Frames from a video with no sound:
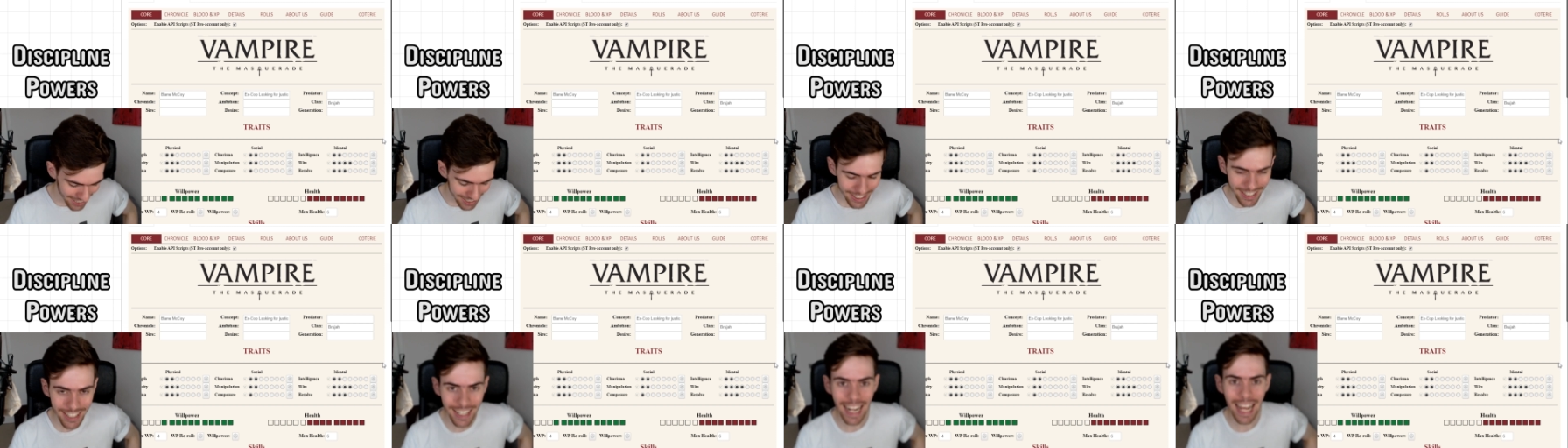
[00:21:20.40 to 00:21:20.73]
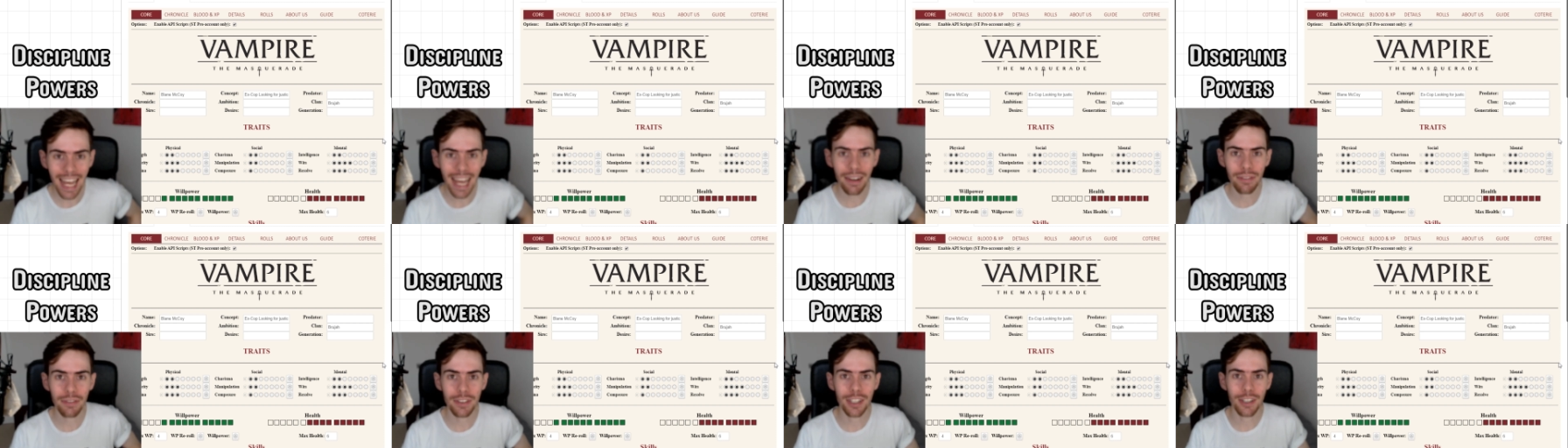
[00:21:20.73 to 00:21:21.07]
going to
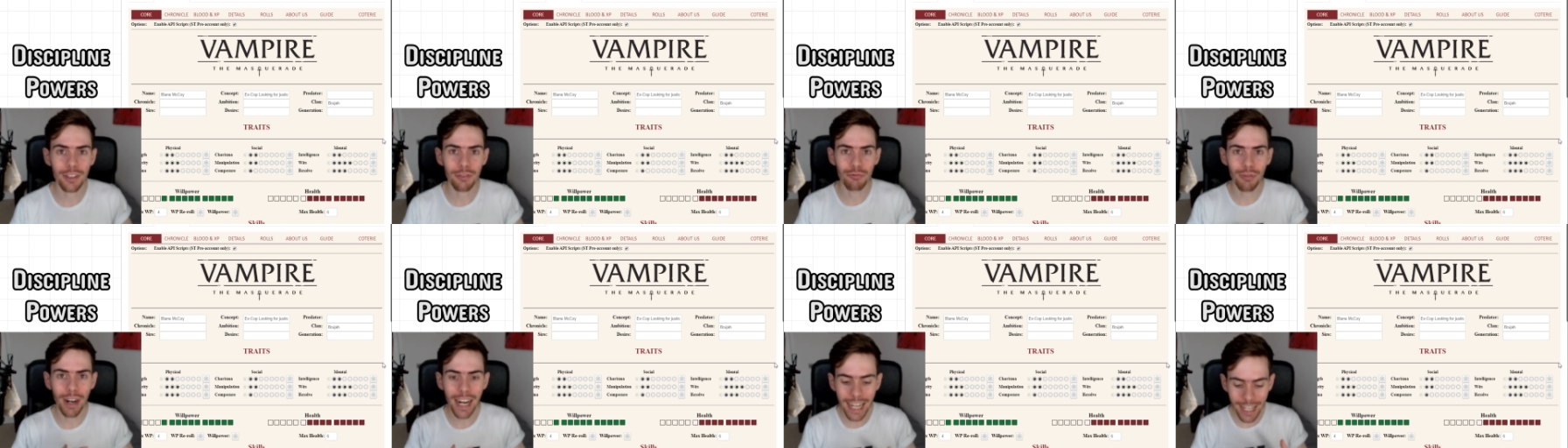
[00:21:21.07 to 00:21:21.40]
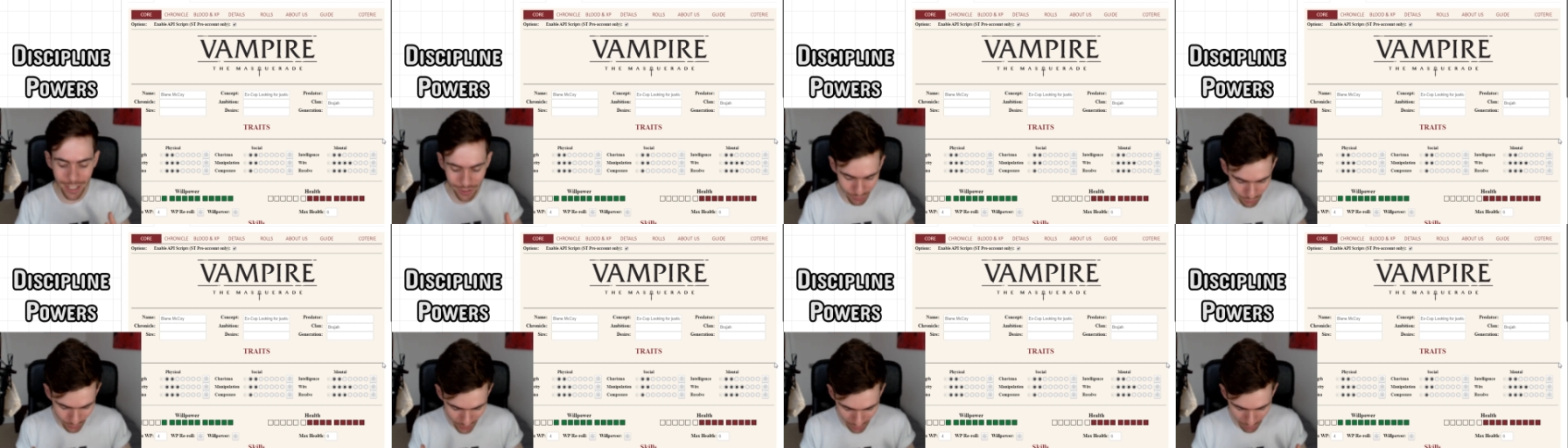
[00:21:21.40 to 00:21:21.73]
have to
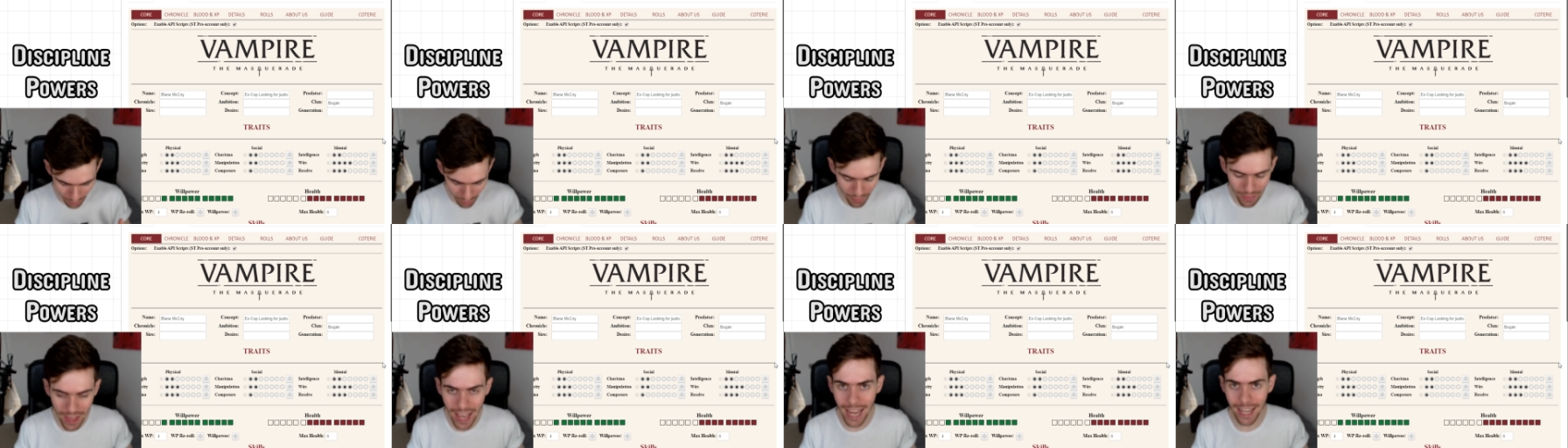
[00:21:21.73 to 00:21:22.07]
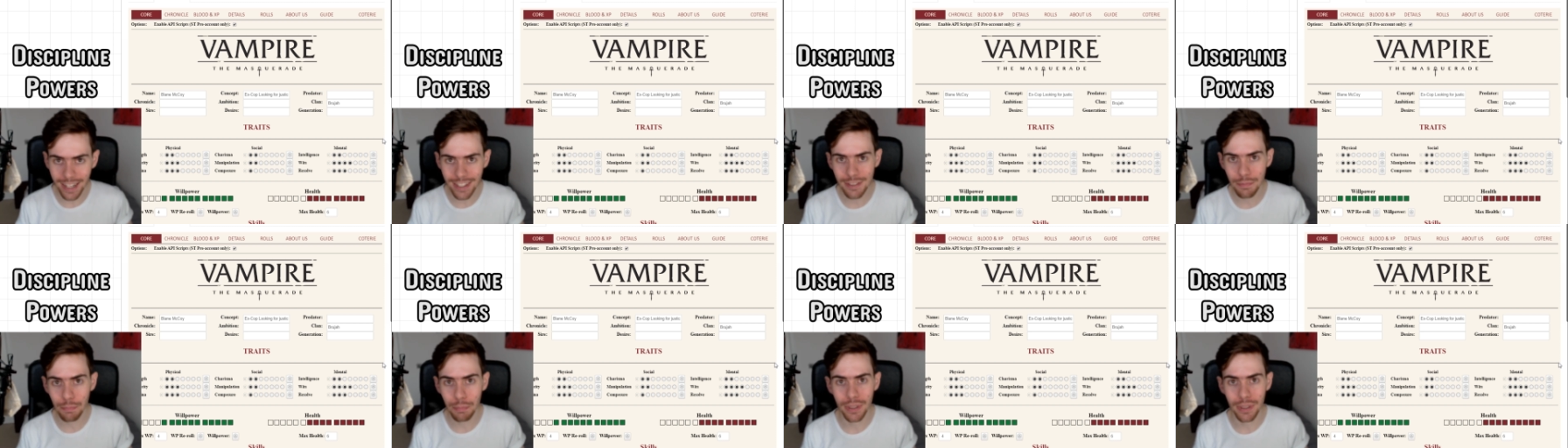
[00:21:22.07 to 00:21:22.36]
reckon with that